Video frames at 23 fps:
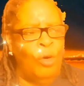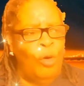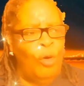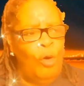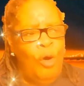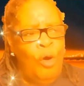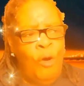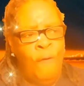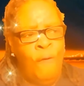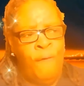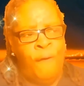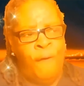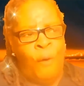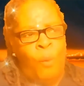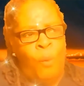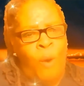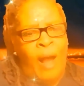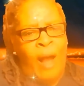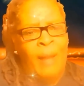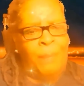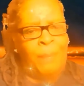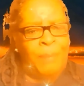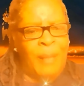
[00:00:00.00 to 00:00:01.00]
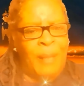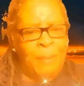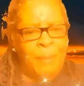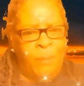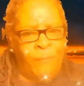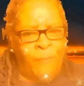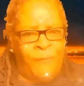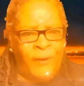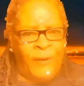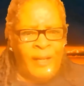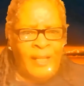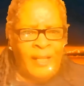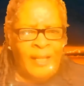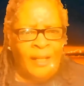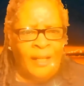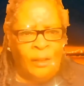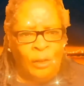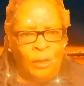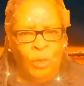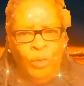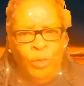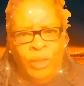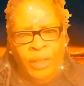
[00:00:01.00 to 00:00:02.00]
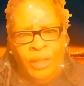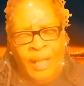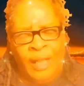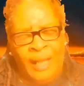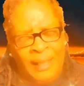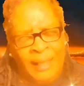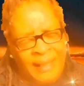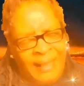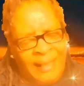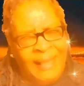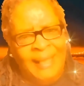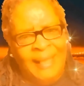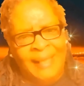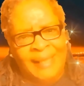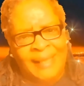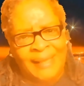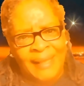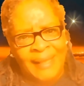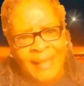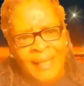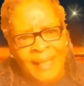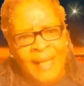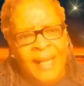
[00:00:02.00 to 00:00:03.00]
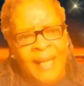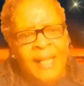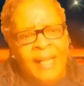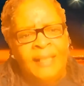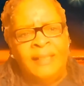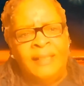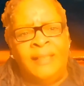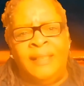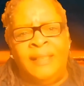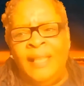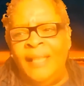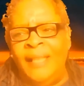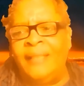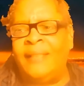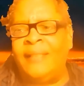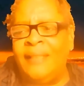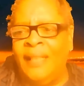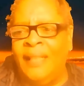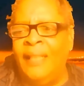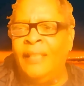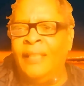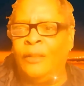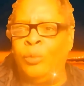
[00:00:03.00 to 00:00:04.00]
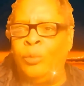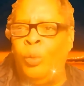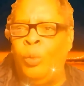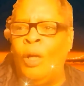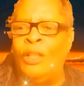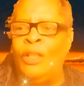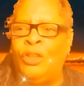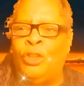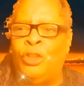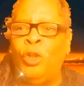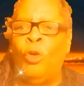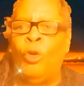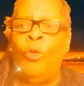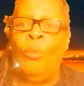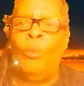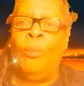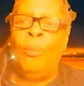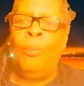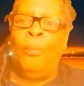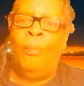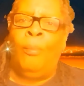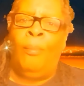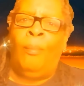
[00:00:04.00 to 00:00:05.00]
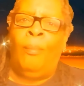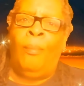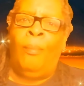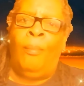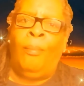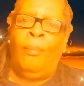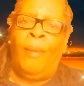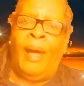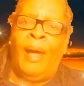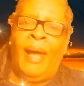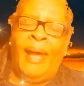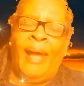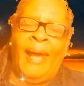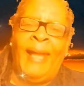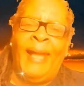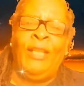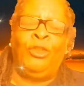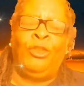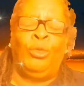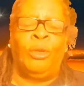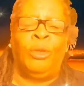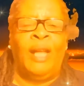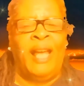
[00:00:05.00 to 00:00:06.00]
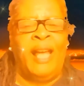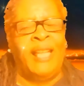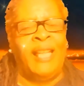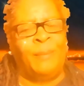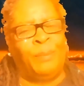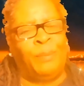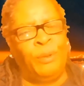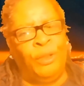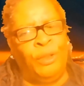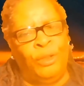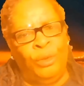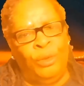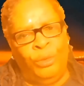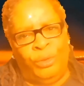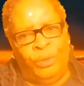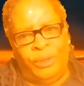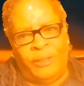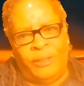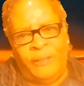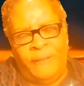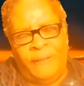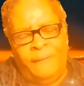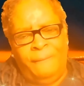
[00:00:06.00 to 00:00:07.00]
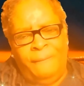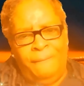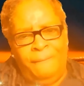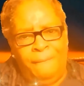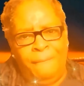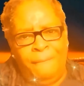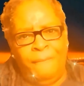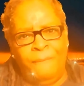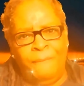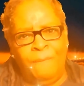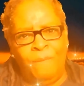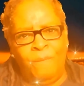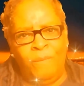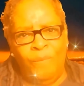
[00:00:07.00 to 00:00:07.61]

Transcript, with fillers: also for white people, for the elitists. This is what your hatred has produced.